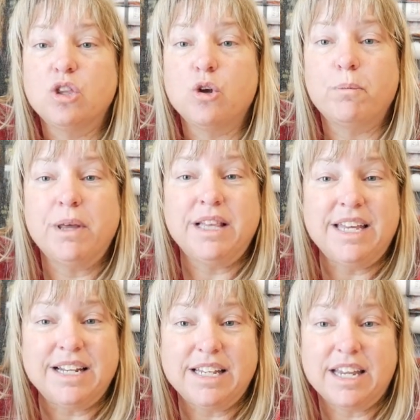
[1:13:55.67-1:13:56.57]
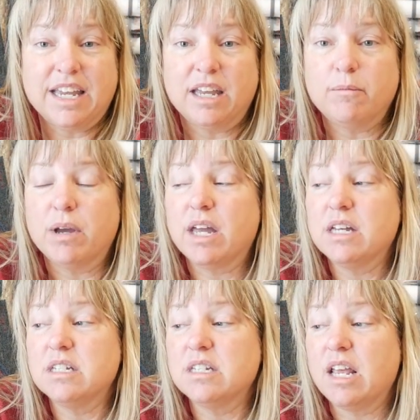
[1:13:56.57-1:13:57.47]
they're belittling it
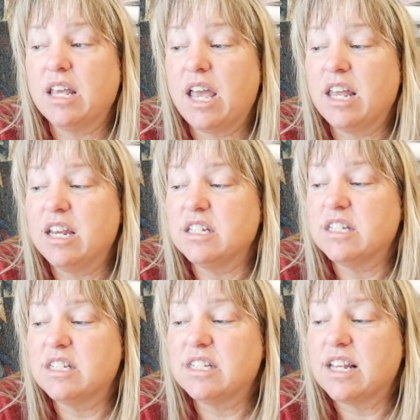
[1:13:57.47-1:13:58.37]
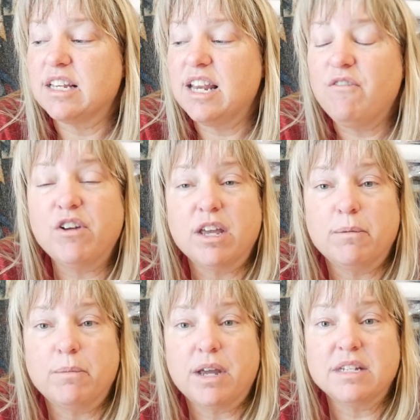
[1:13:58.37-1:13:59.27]
because, and it's
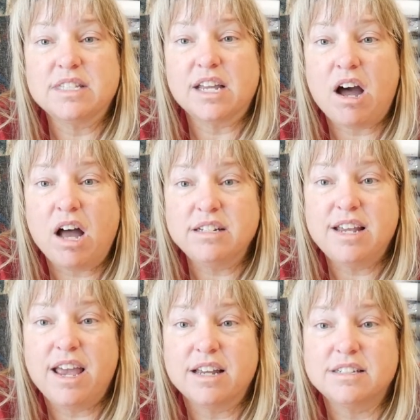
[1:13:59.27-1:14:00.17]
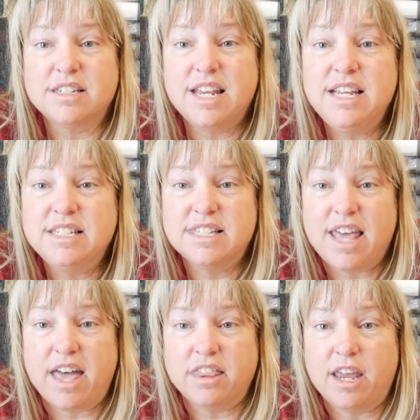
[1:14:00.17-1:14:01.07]
significant because the context needs
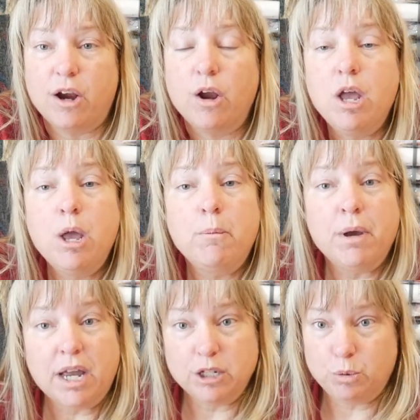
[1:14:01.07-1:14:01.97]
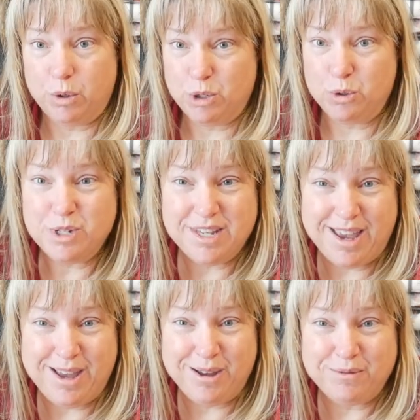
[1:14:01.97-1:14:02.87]
that there. Because when you're
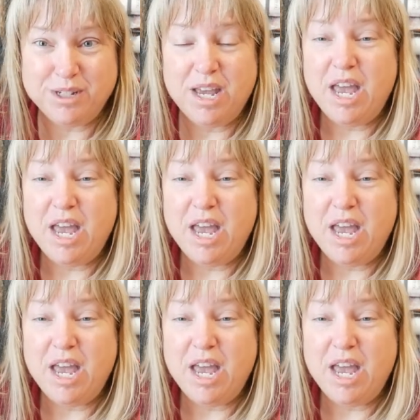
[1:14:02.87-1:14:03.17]
saved